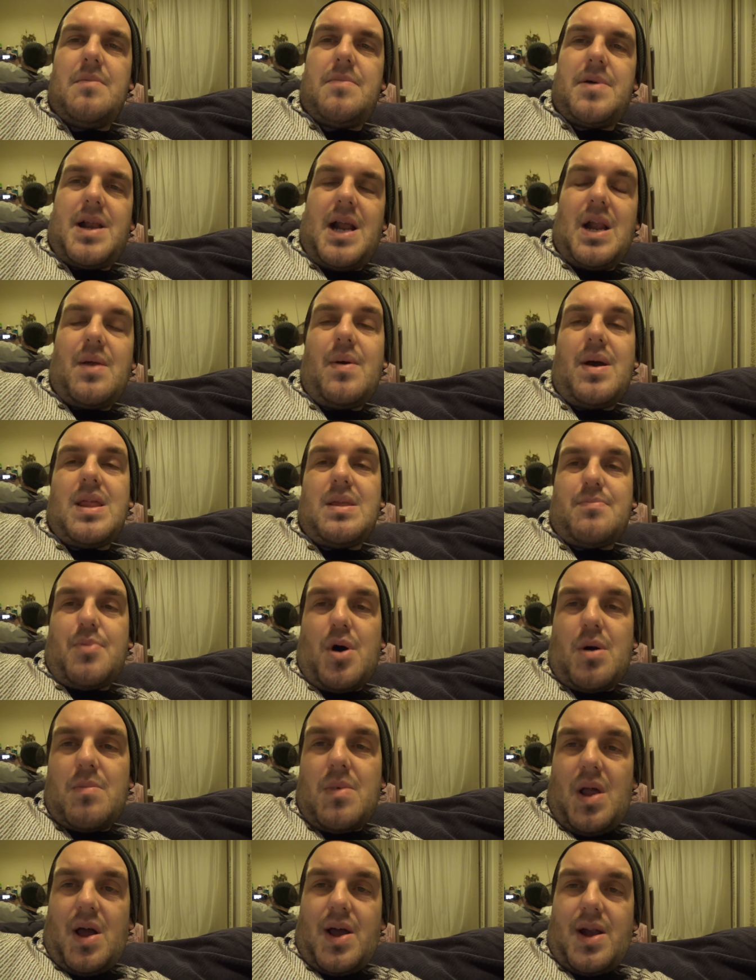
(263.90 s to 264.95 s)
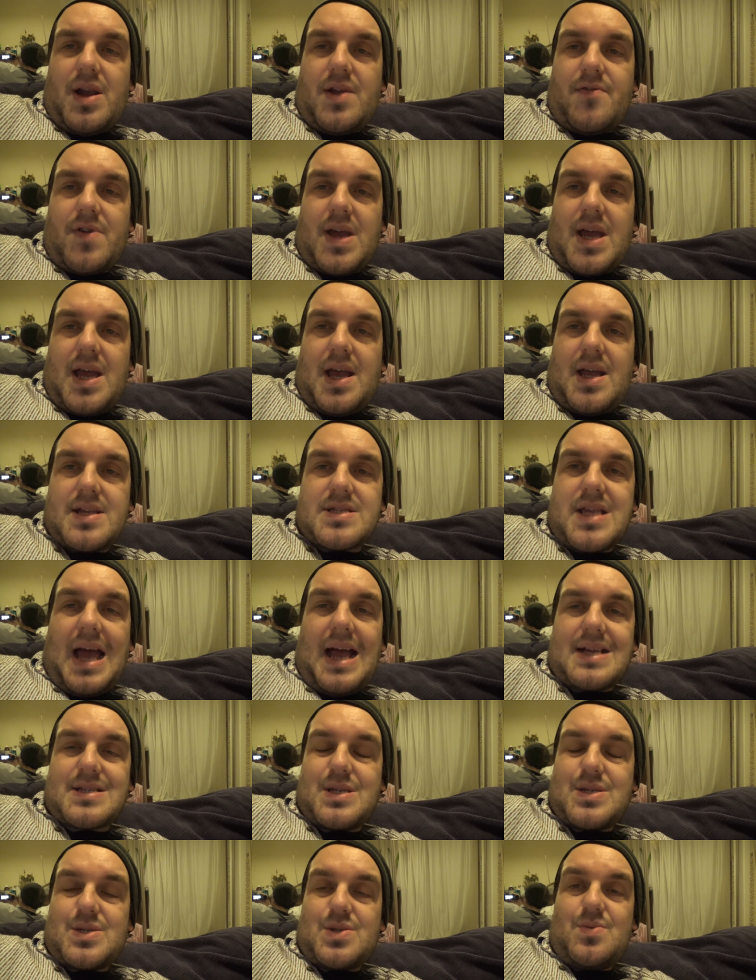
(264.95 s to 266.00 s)
but anyway the bottom line of it is
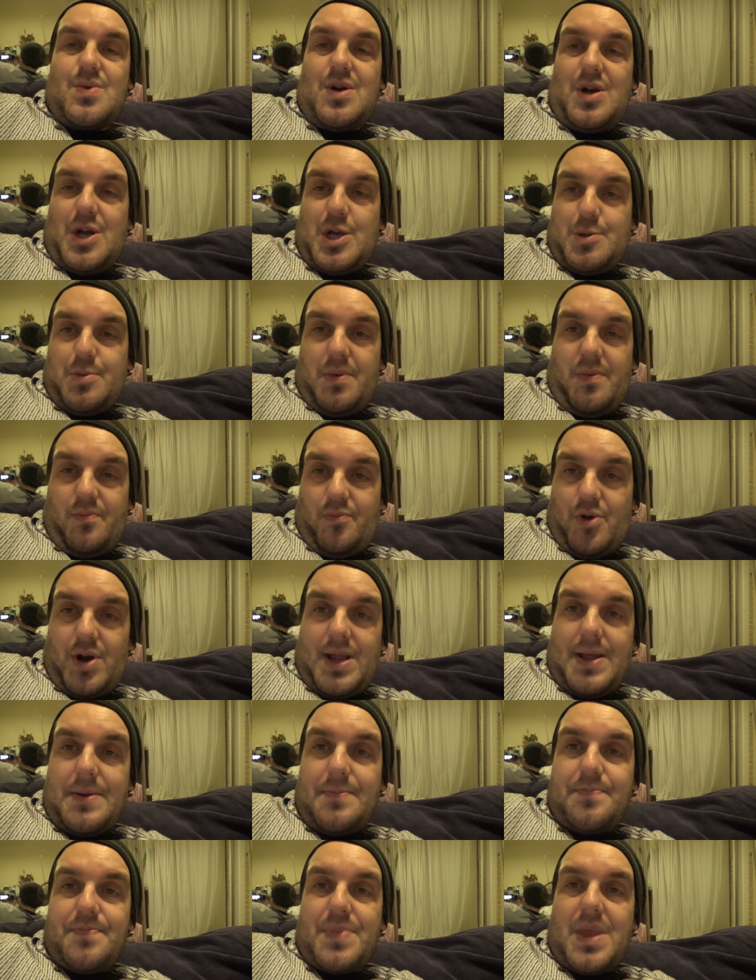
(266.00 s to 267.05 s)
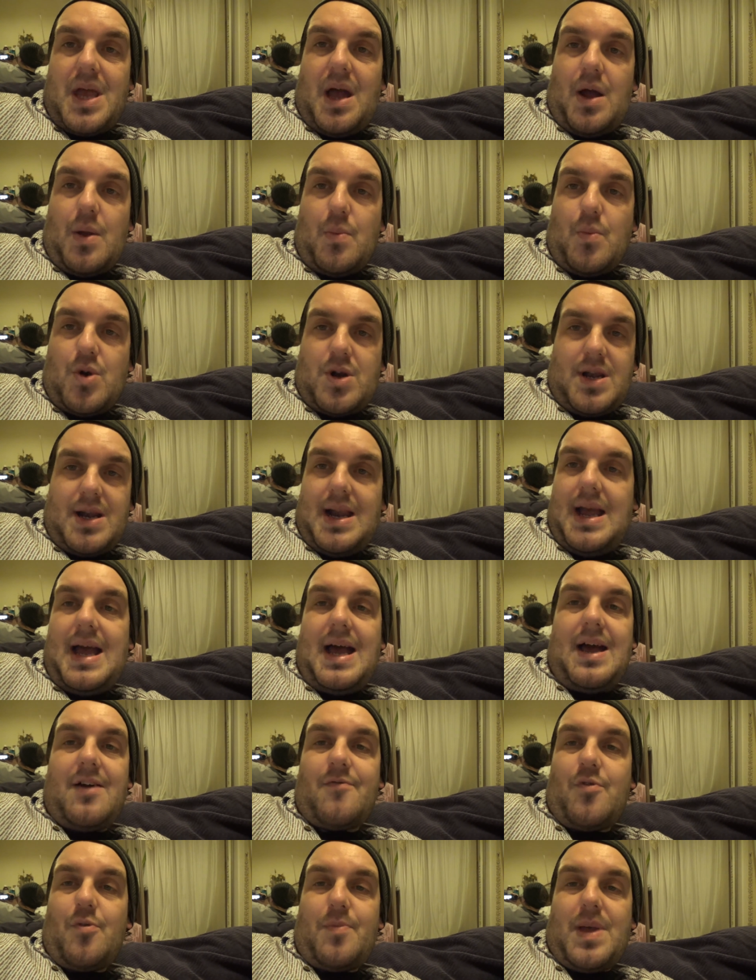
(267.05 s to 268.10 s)
access to work has been brilliant I wouldn't
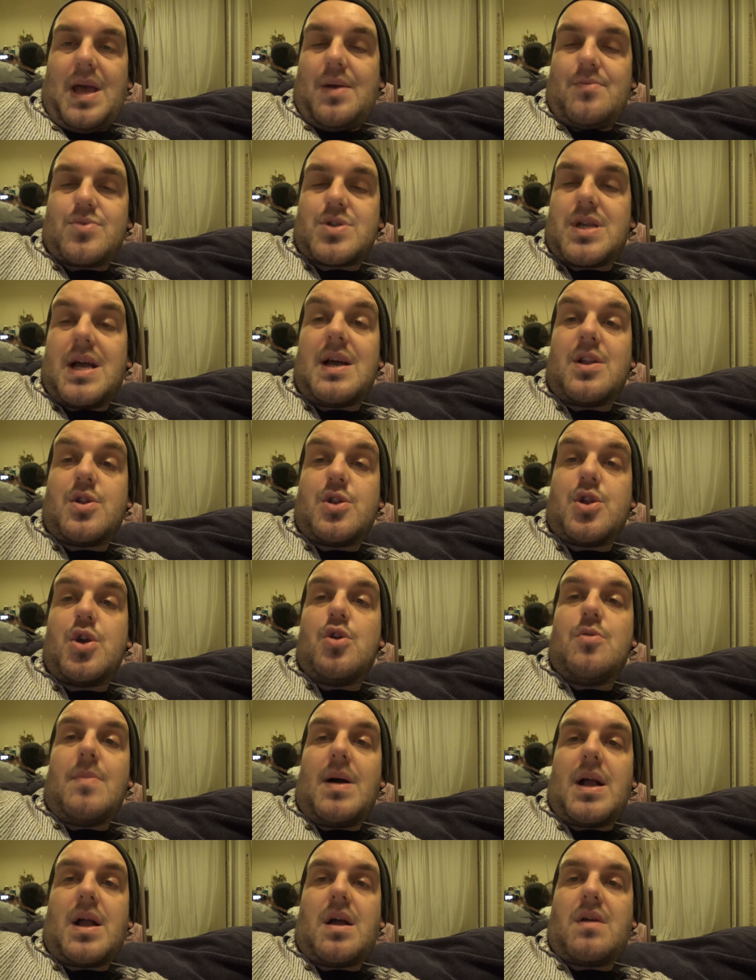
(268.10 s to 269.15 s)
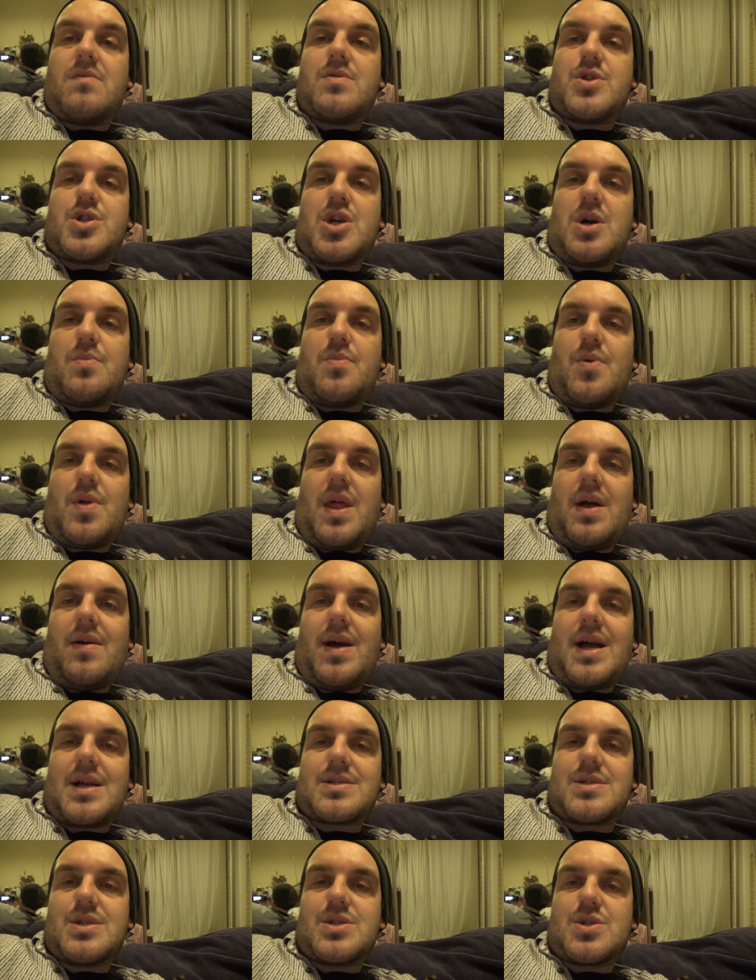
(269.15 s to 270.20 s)
have or be able to do my current job without
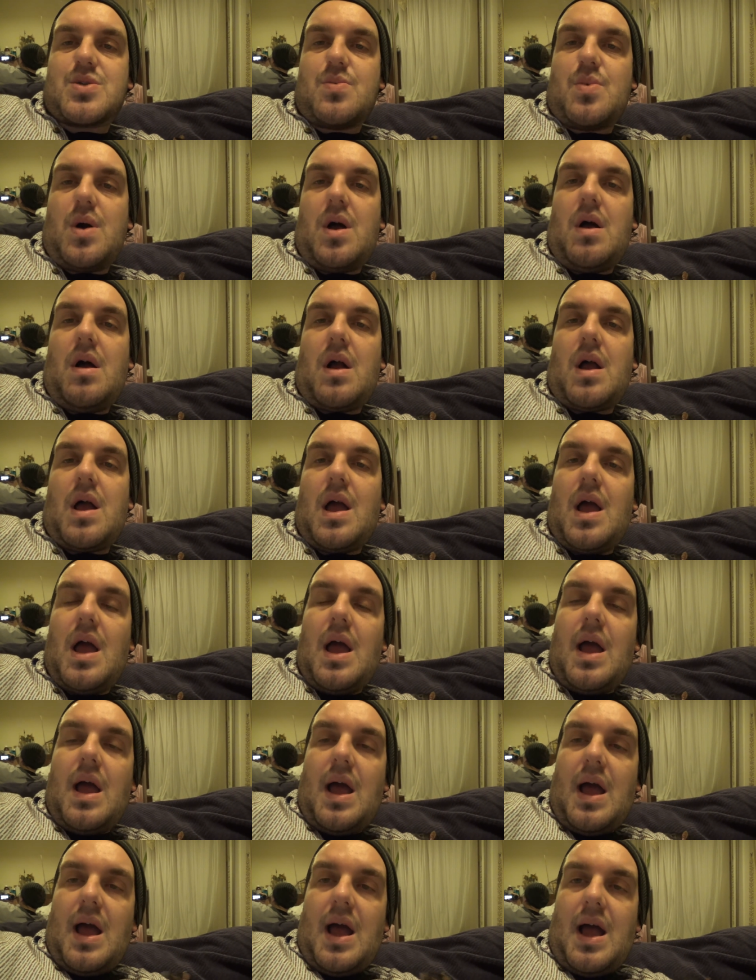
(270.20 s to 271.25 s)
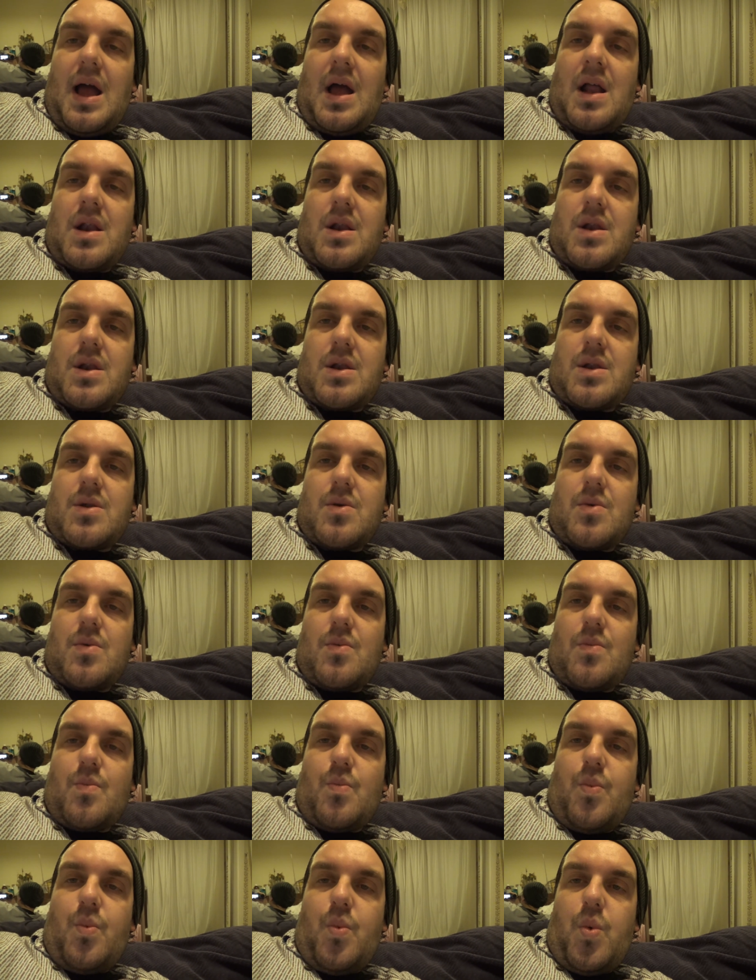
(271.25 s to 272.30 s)
access to work and
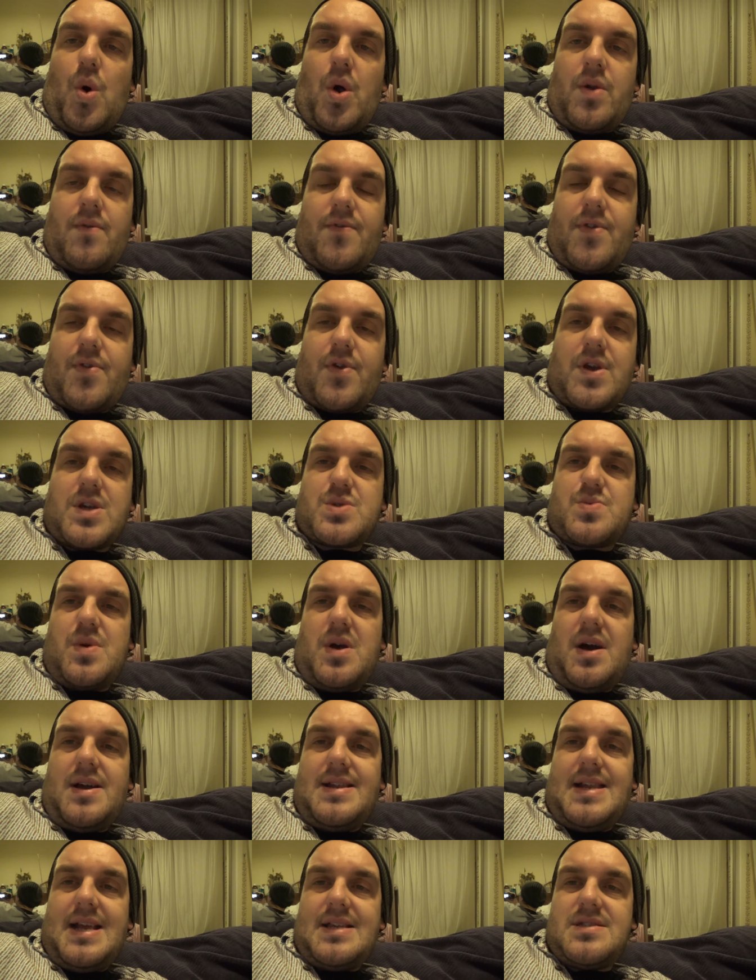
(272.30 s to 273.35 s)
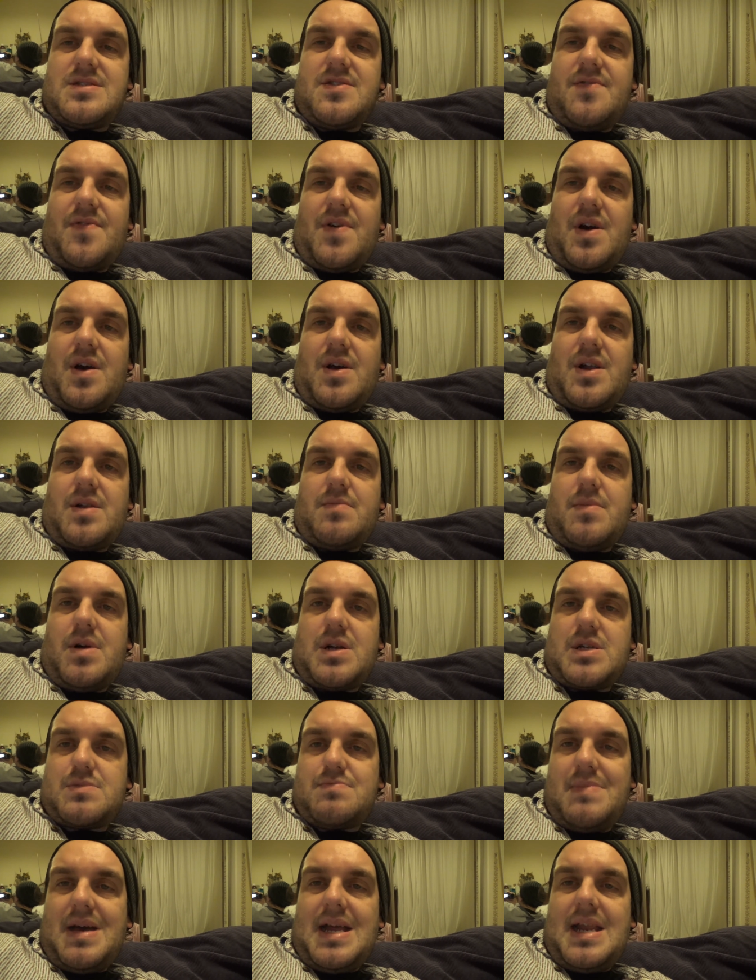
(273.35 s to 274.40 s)
one of the things we identified
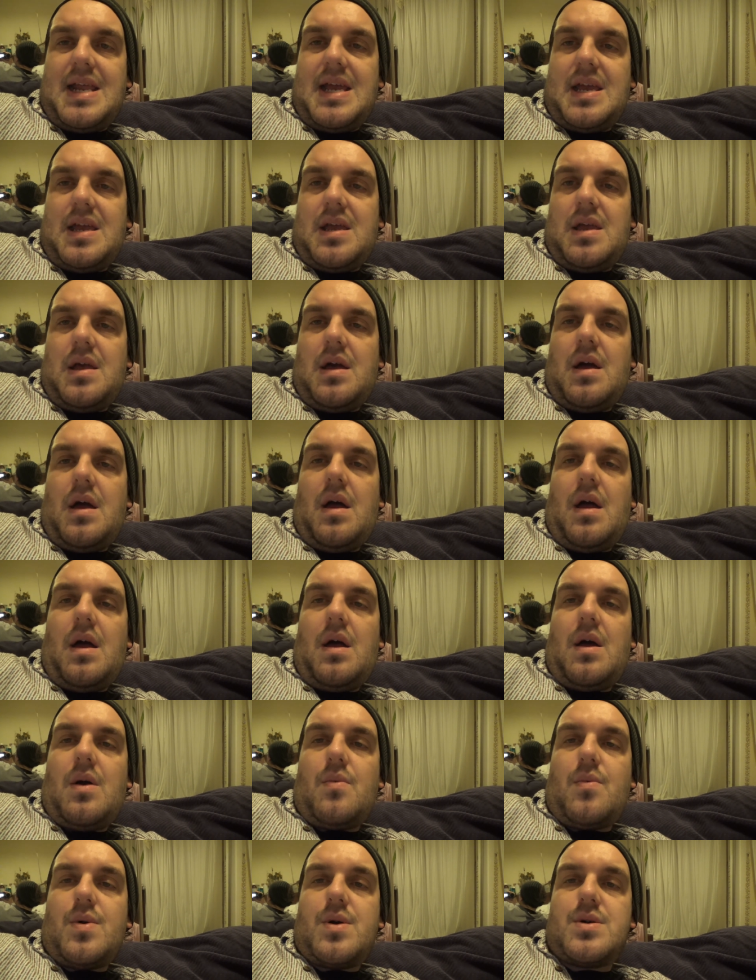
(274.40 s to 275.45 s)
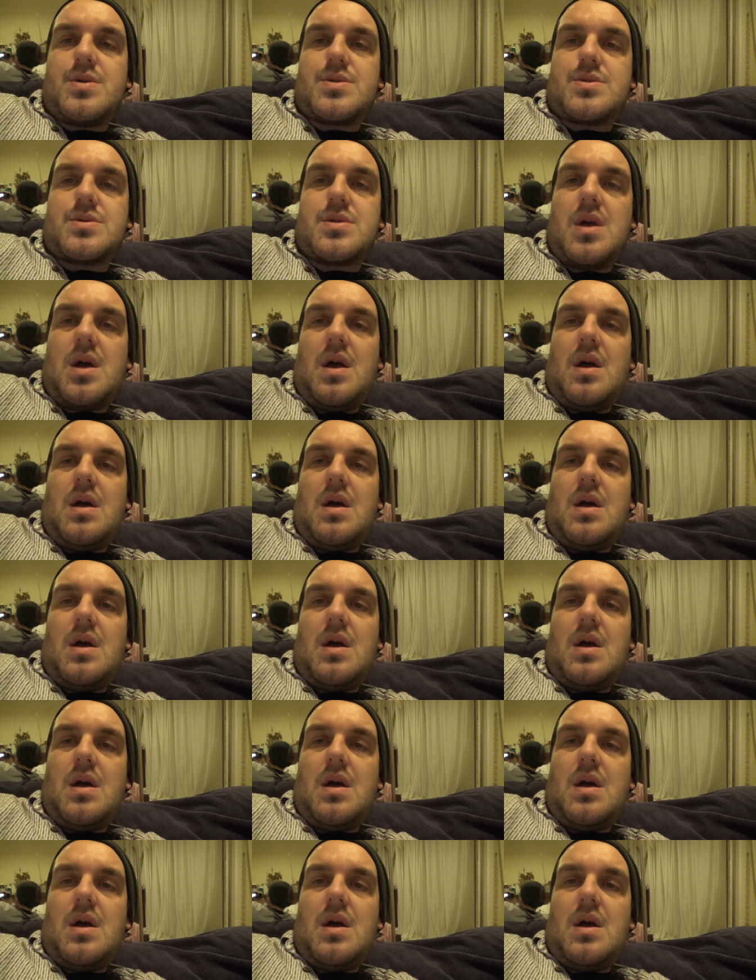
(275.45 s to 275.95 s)
amongst many uh, was